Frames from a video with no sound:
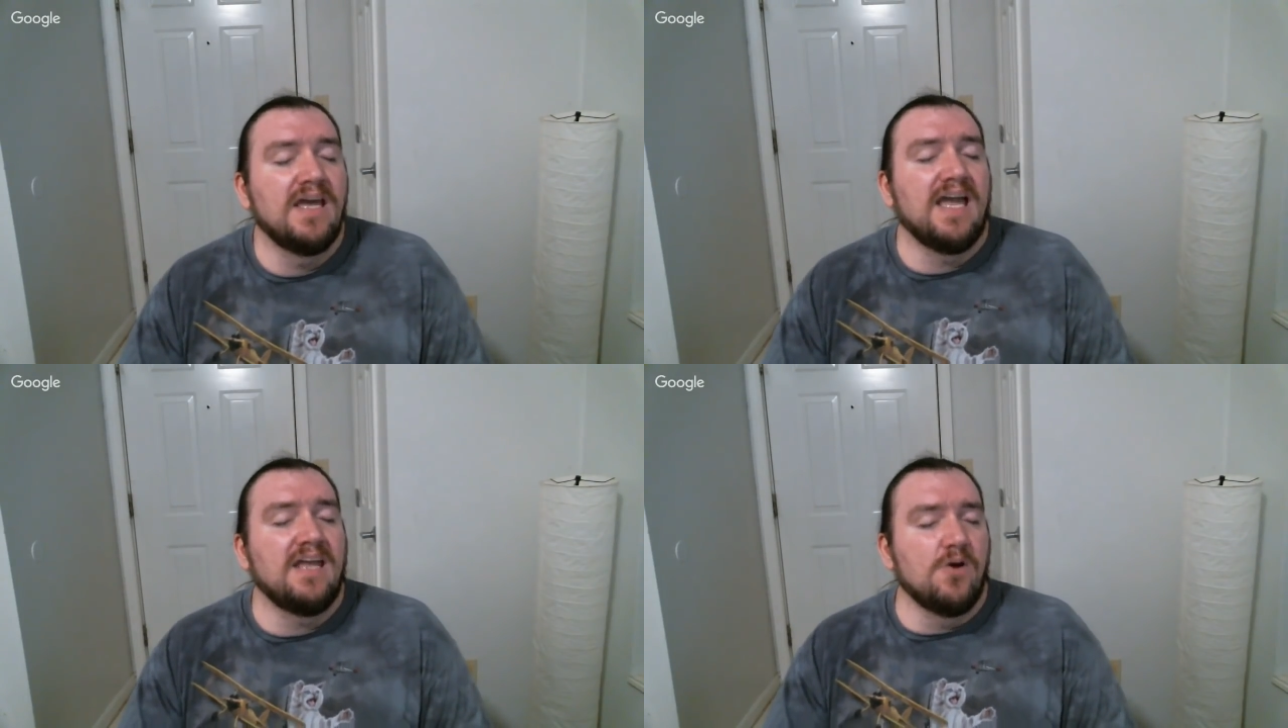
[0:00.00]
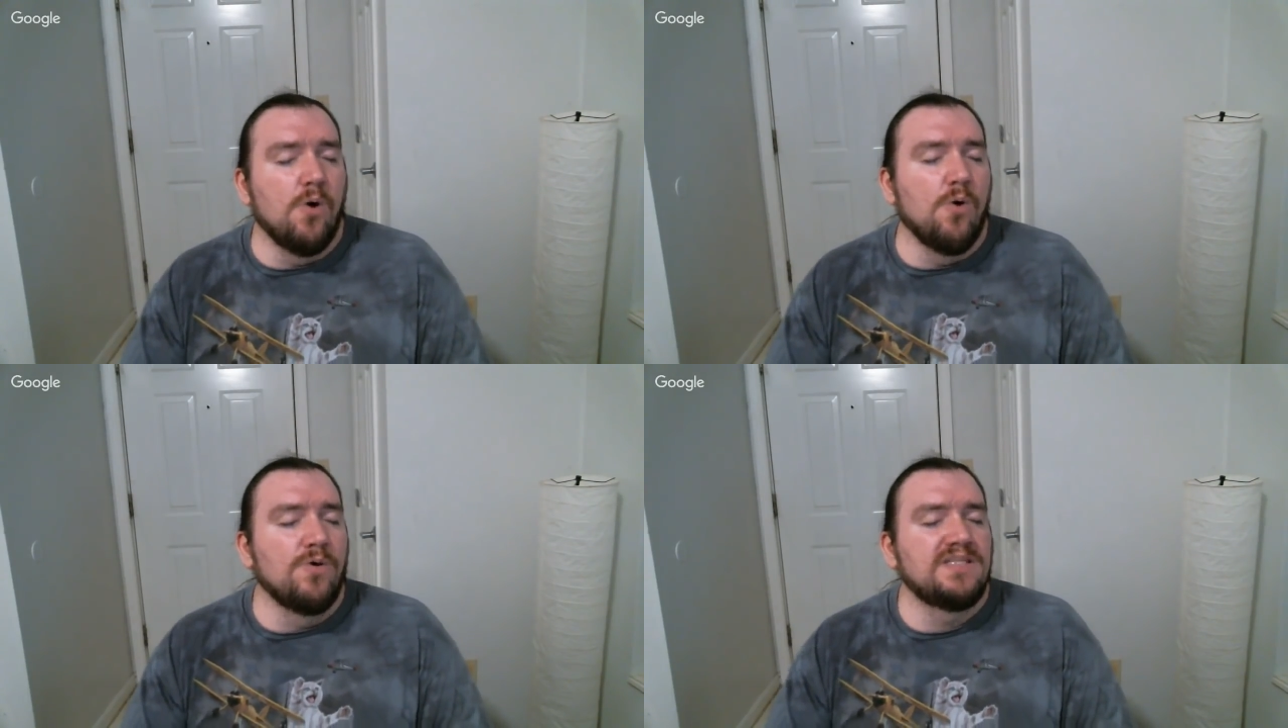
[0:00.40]
in
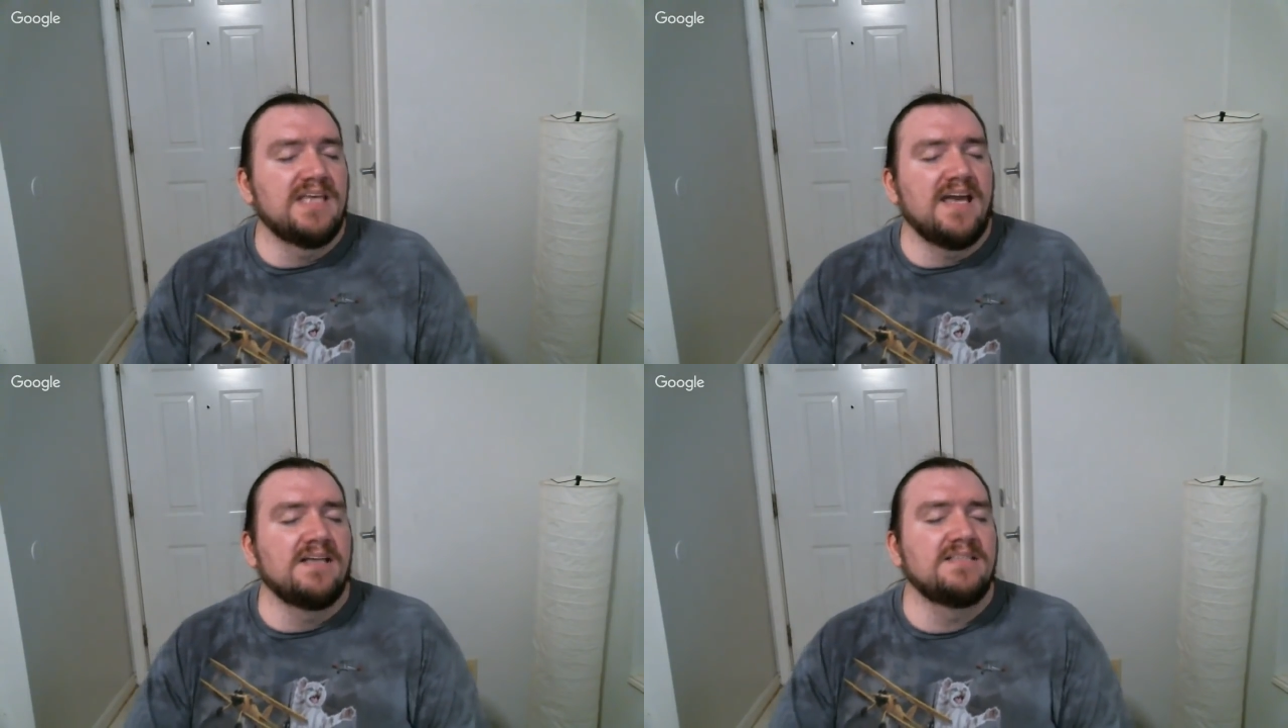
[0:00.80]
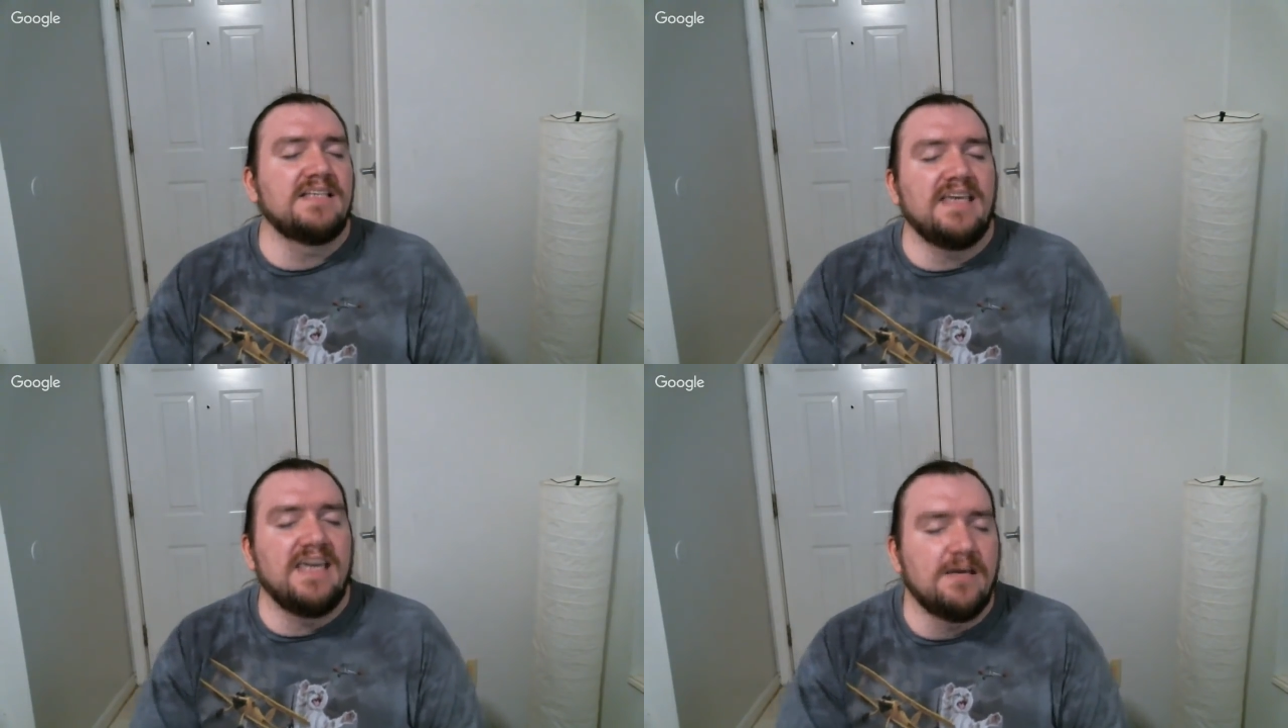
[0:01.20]
all
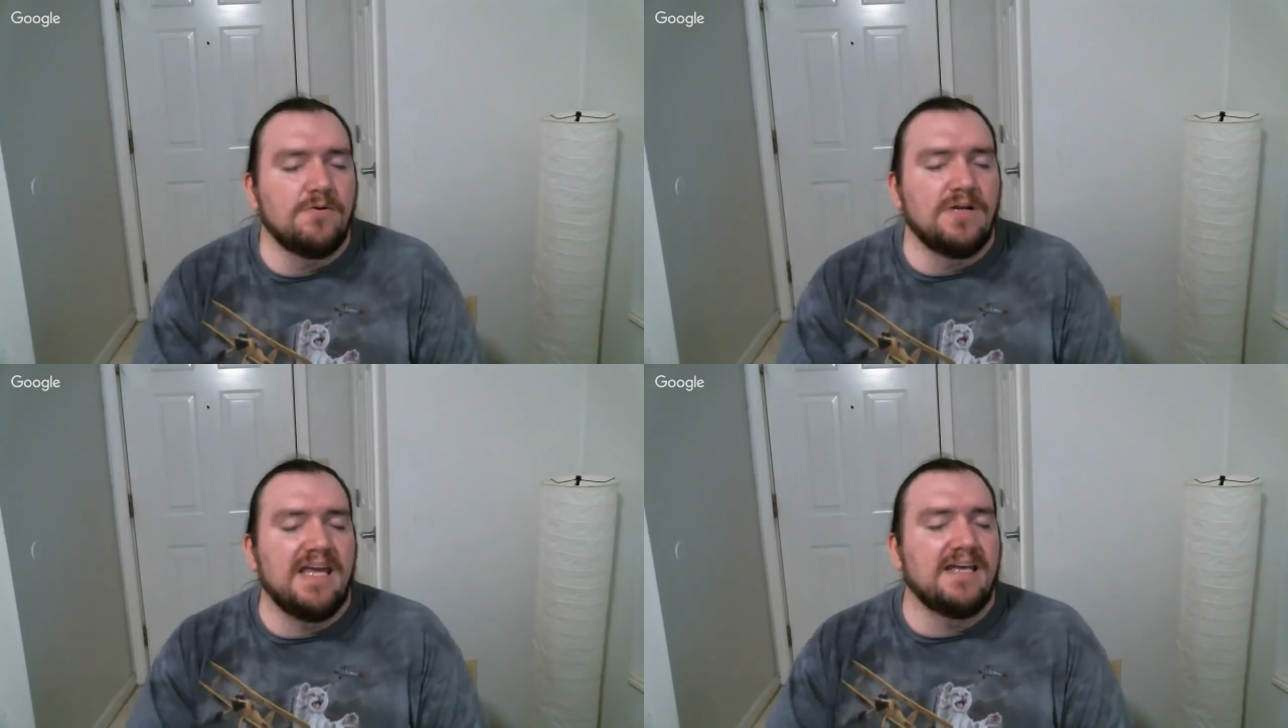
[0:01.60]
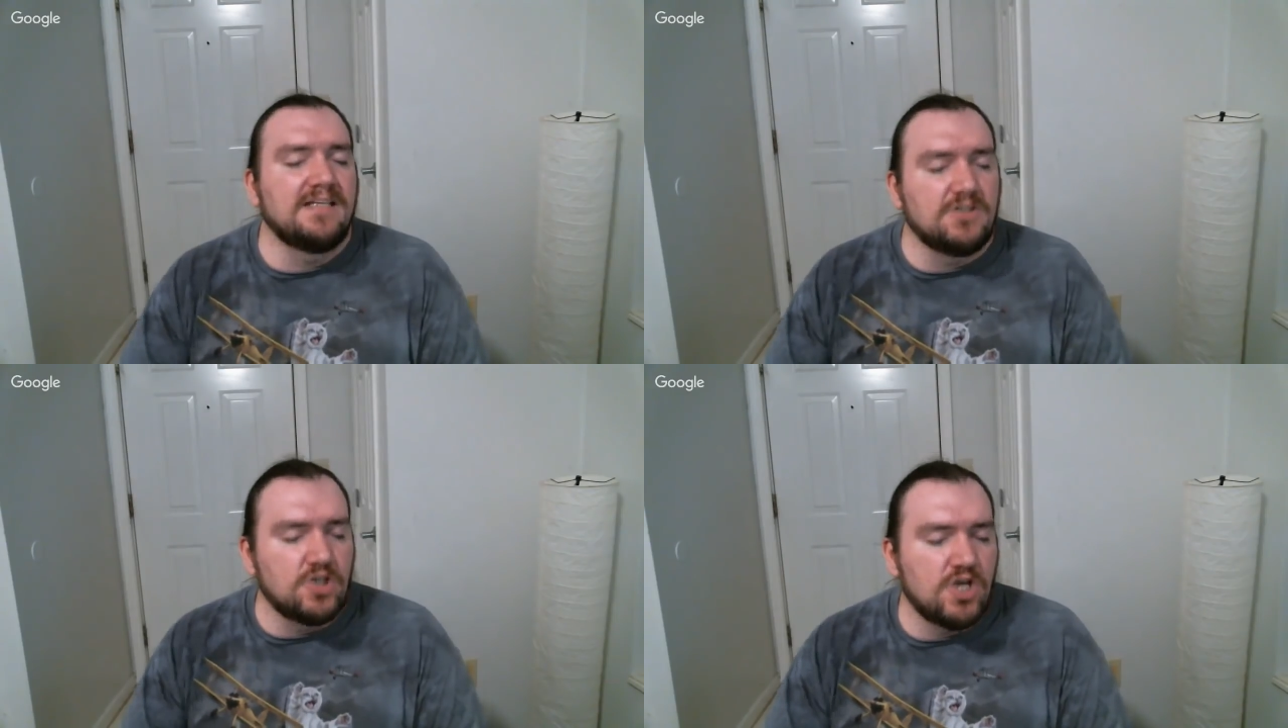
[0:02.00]
things equally
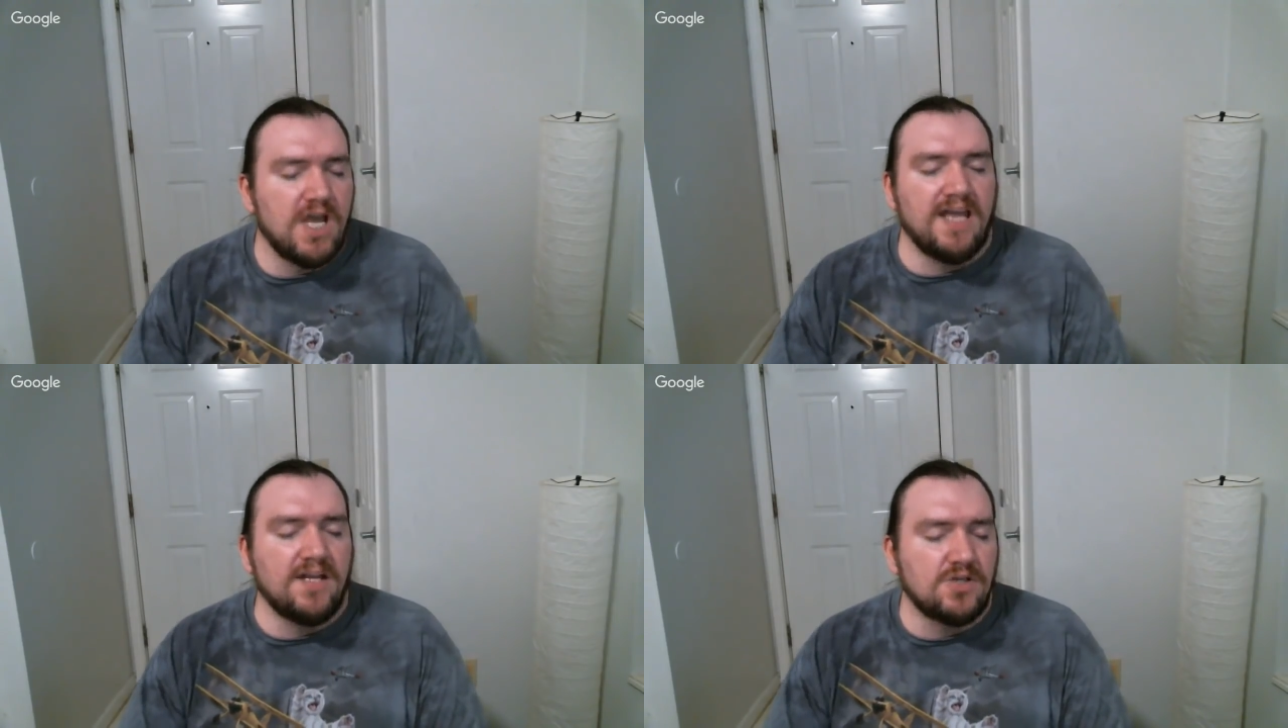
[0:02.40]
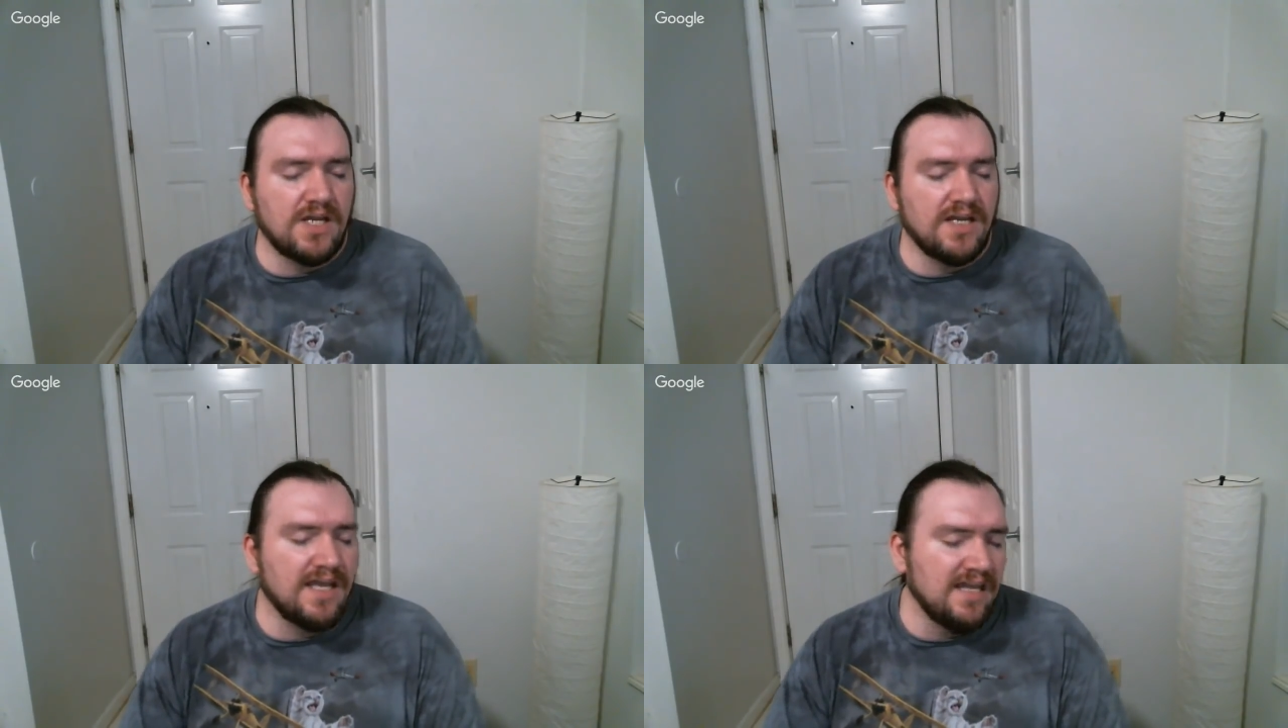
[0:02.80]

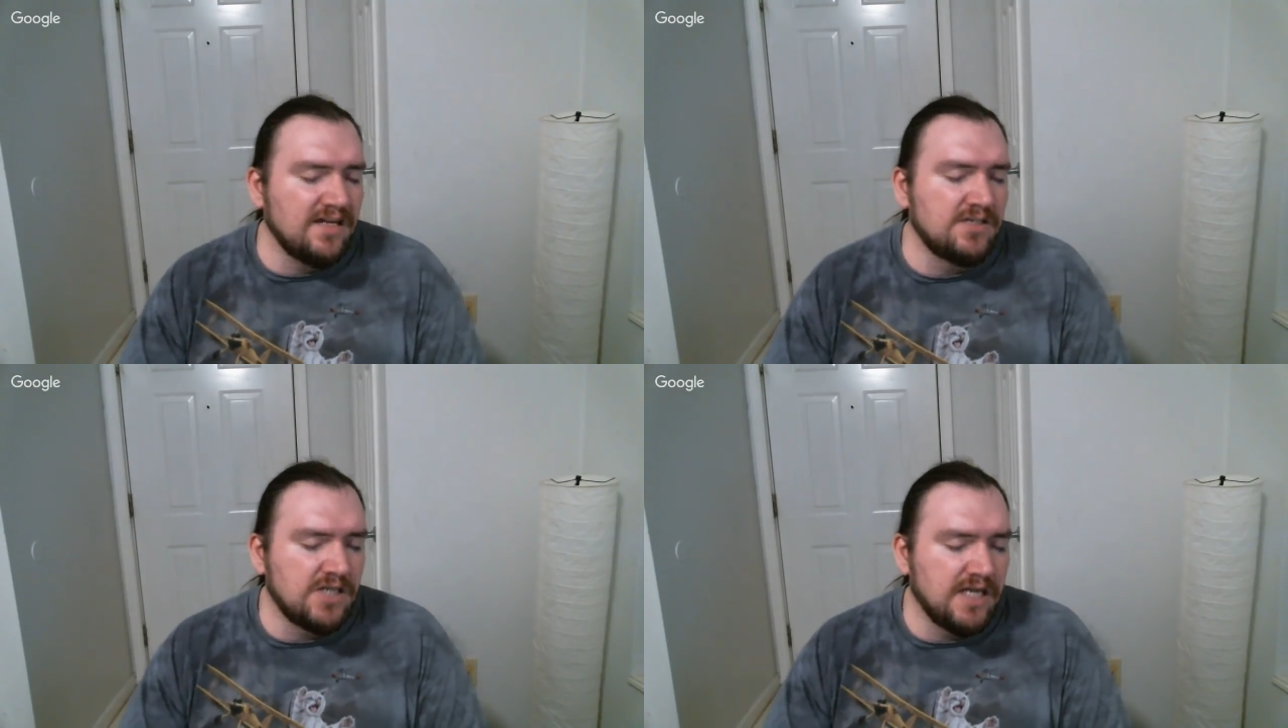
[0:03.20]
exchanging energy,